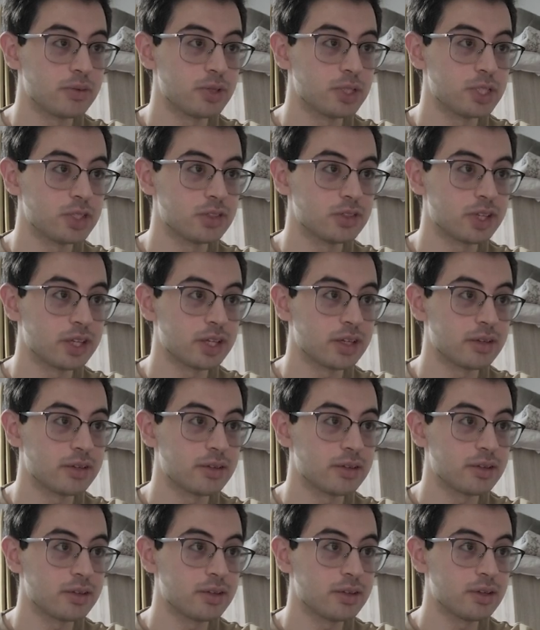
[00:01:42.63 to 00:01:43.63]
which is like
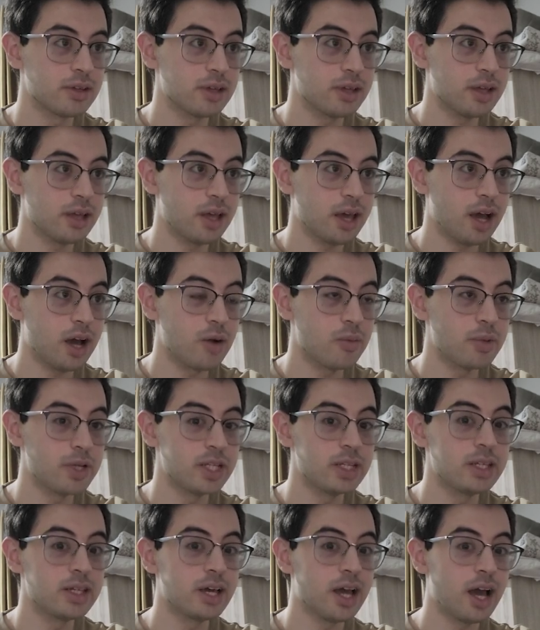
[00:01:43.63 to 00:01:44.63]
how much